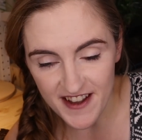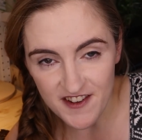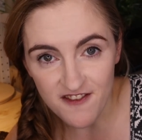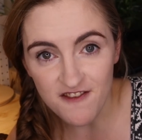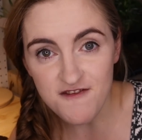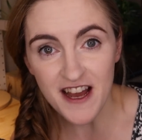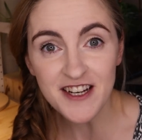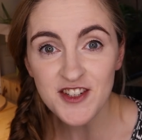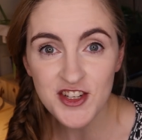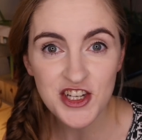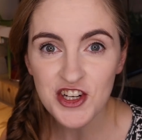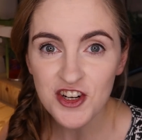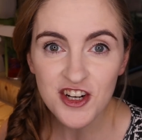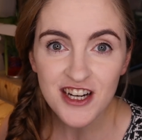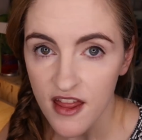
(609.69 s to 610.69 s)

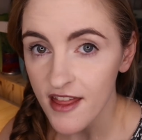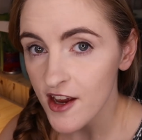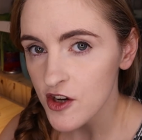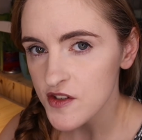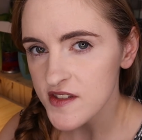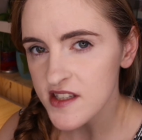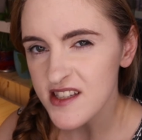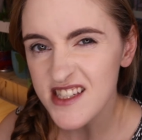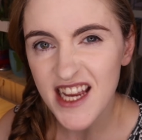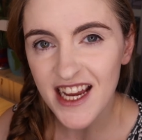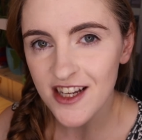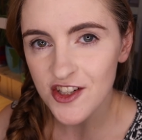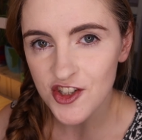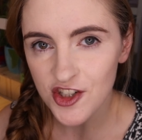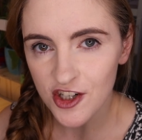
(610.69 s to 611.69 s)
adventure. There's
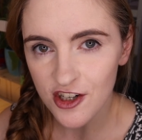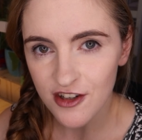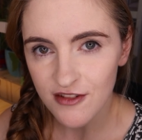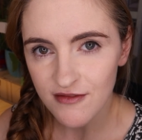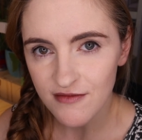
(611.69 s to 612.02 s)
danger.